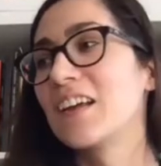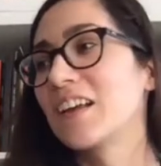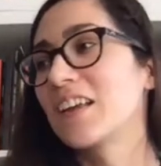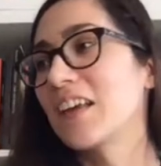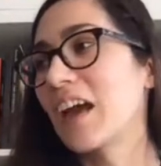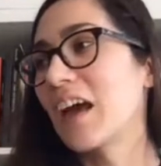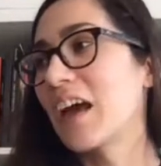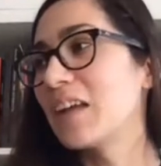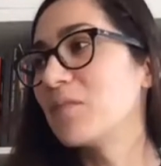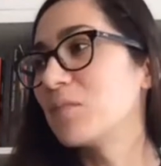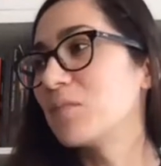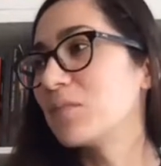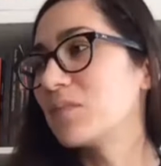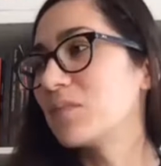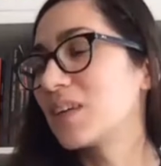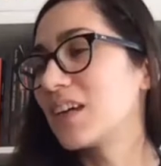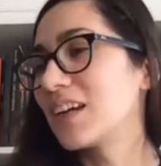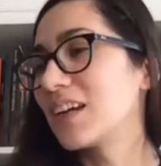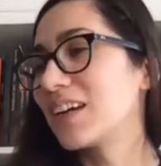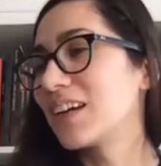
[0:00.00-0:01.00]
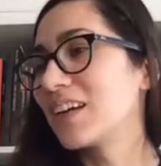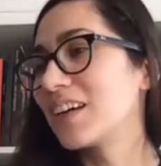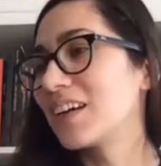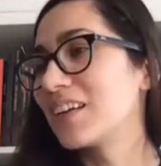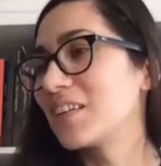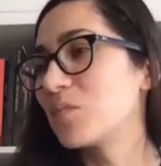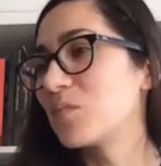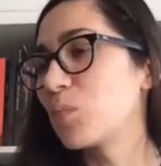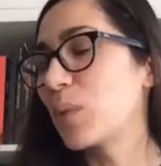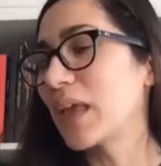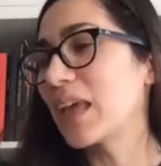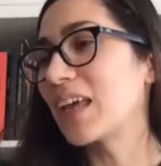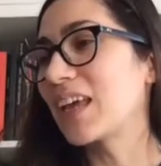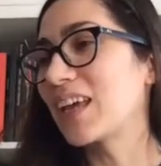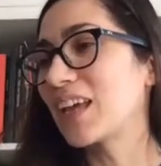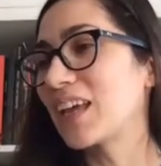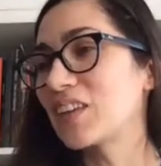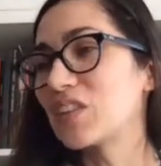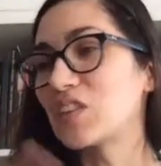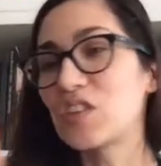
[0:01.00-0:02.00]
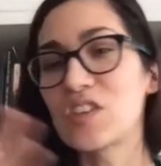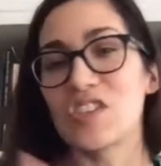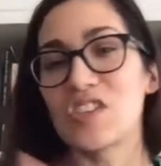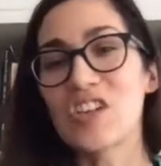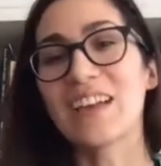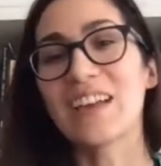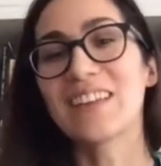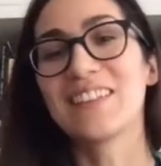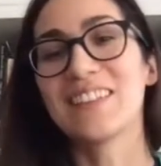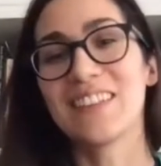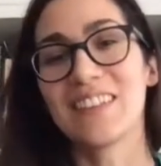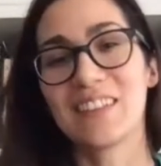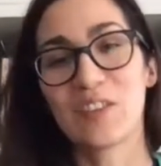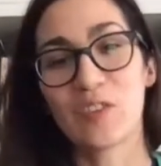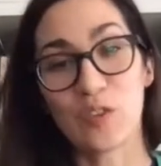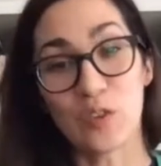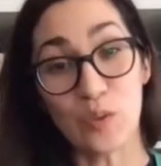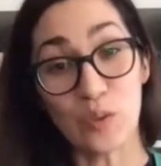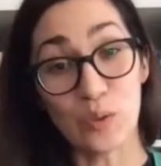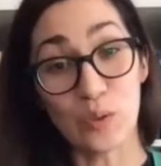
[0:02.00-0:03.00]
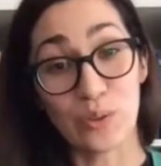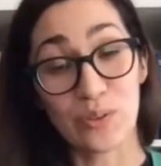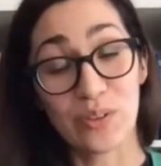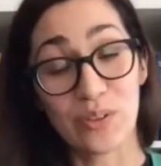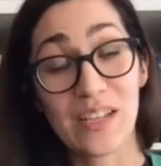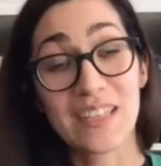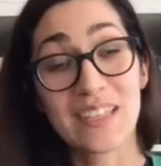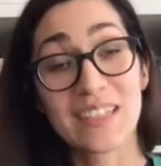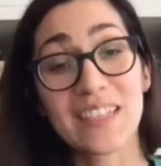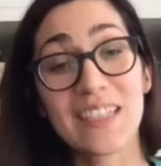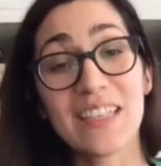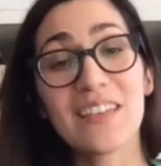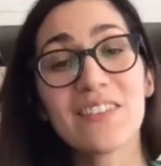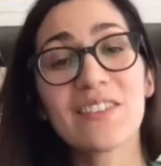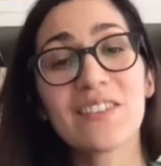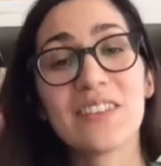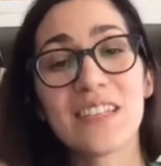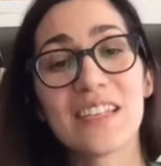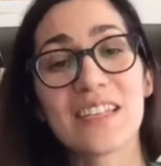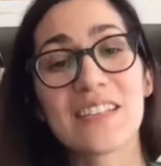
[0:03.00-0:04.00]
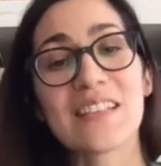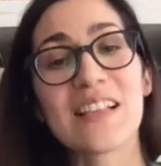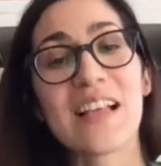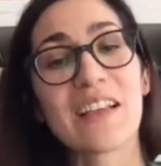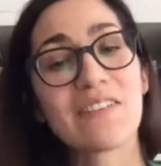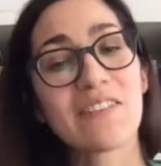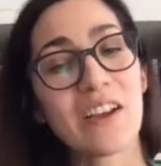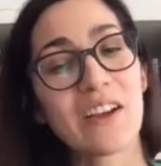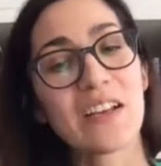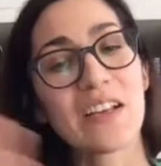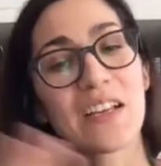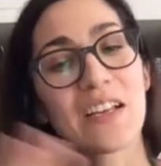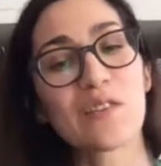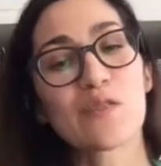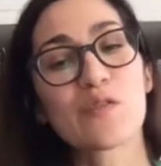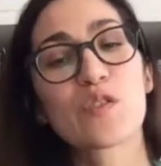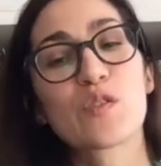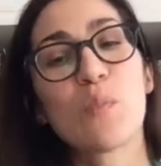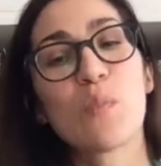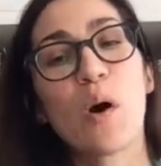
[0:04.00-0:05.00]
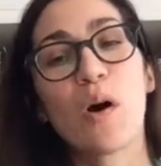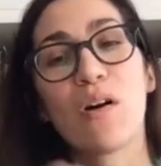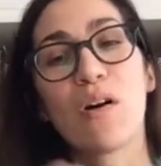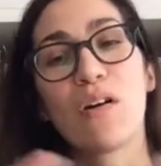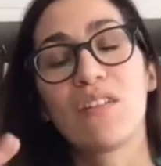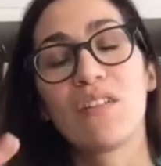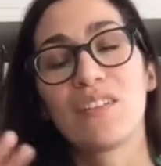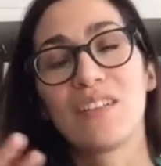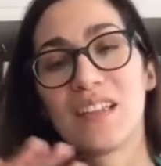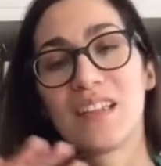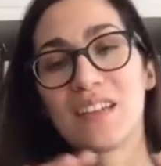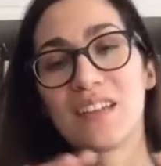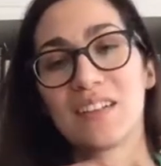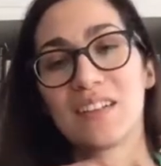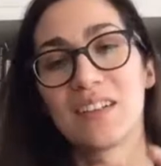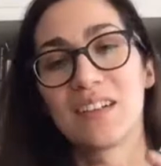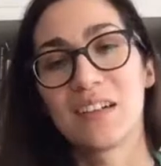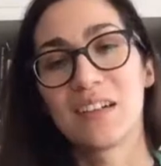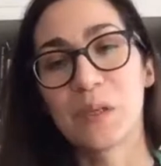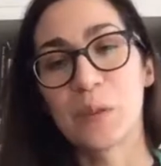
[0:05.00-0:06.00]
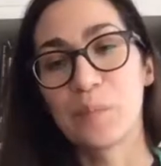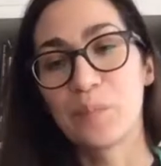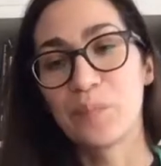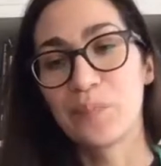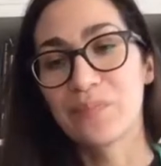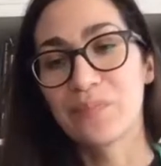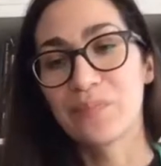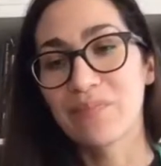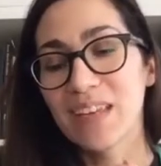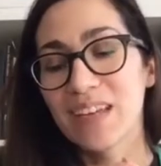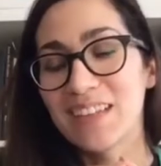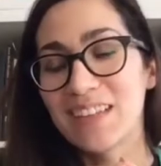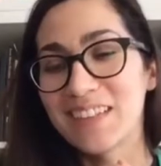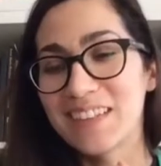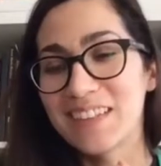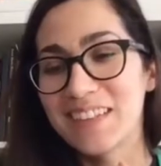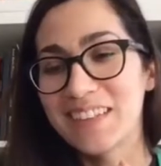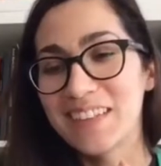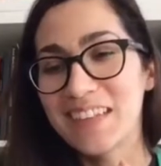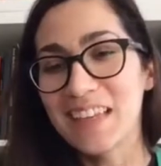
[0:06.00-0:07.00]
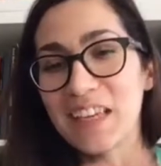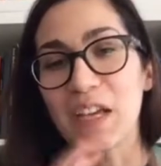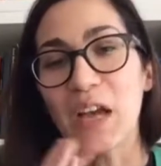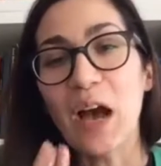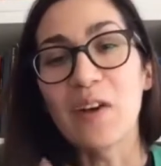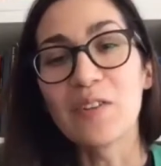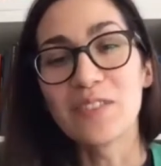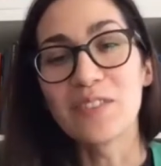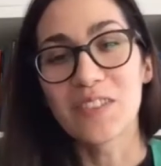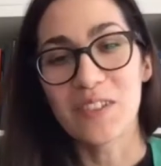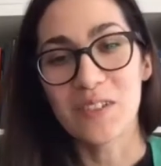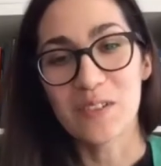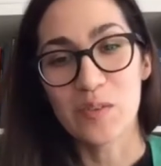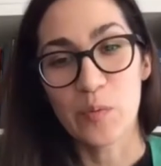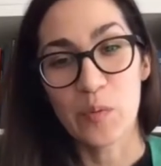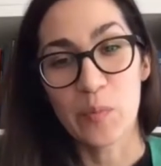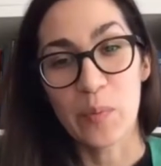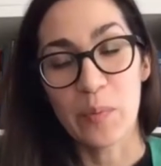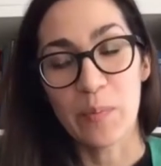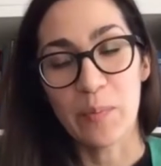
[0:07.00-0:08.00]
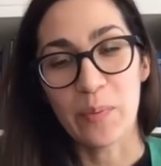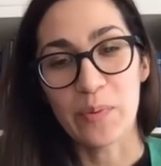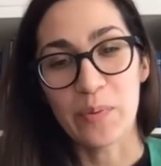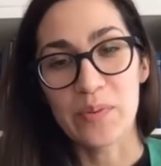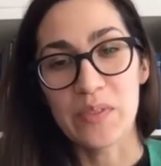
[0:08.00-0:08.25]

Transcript: can uh, be interjected through even these like very kind of small um, uh, encounters with people.